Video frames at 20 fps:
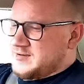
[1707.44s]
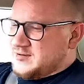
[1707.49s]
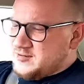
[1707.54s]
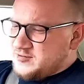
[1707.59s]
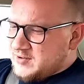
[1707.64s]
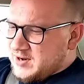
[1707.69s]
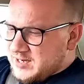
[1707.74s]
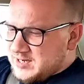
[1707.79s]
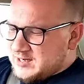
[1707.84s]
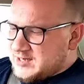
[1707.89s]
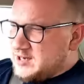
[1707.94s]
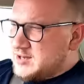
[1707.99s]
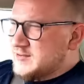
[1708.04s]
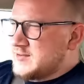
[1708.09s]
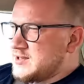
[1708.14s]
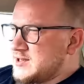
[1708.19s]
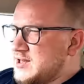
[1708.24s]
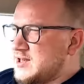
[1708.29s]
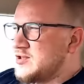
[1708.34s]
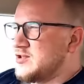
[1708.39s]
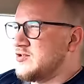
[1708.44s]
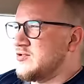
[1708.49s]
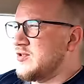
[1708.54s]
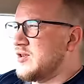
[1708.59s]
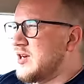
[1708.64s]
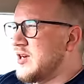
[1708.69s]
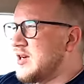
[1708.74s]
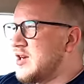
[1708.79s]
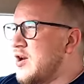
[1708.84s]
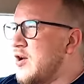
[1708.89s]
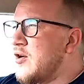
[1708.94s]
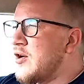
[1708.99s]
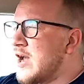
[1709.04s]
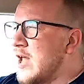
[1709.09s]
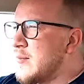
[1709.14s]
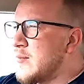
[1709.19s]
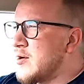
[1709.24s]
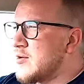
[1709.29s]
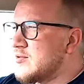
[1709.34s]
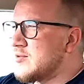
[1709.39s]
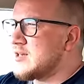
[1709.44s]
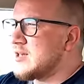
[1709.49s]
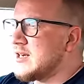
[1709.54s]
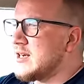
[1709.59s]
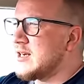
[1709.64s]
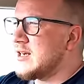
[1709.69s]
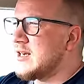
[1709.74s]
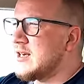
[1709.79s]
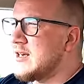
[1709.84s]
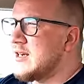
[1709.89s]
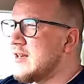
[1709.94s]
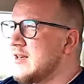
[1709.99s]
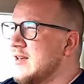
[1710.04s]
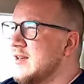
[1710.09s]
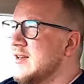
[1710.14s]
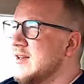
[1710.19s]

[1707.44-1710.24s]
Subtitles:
Great service history, long MOT, in